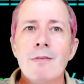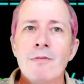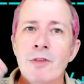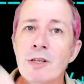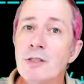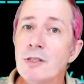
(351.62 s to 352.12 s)

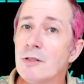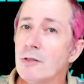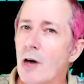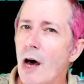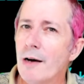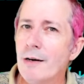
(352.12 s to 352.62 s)
This is
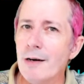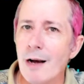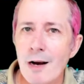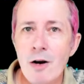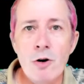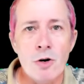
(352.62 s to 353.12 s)
not an
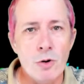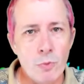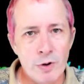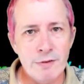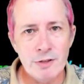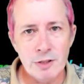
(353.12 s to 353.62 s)
error
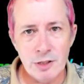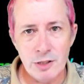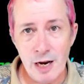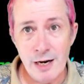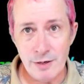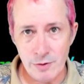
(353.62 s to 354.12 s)
with the
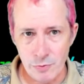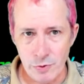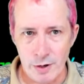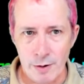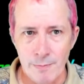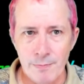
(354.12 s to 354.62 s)
say
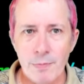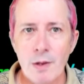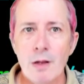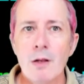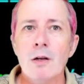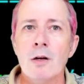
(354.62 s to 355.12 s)
strip.
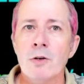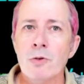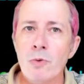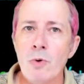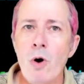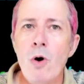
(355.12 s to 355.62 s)

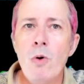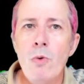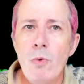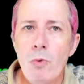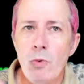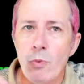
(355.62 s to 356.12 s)

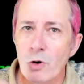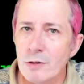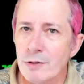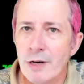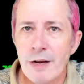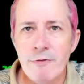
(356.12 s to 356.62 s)
Control was
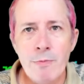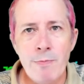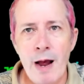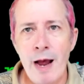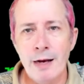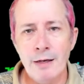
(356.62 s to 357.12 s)
never
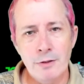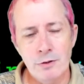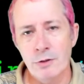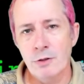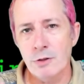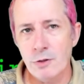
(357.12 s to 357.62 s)
passed
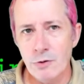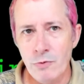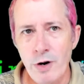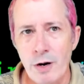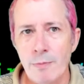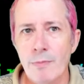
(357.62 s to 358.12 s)
to the
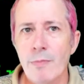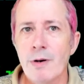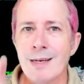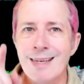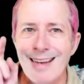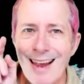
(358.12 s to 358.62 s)
strip.
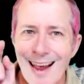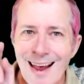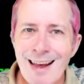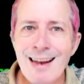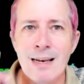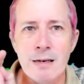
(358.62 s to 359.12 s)
The
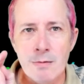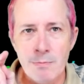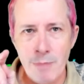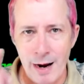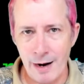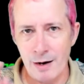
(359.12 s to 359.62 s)
edit
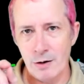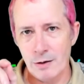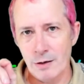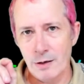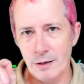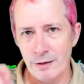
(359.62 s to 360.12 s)

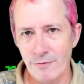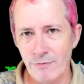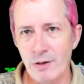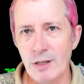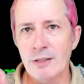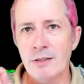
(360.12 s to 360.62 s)
panel is
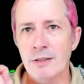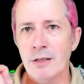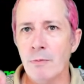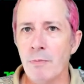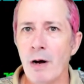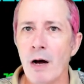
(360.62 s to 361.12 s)
fussing
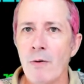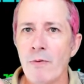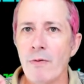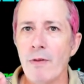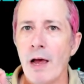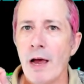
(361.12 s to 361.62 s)
about
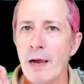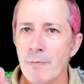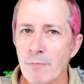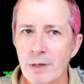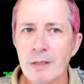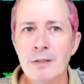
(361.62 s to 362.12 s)
a
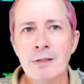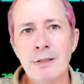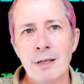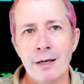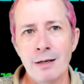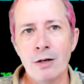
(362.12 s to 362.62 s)

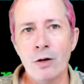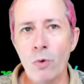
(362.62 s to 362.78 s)
missing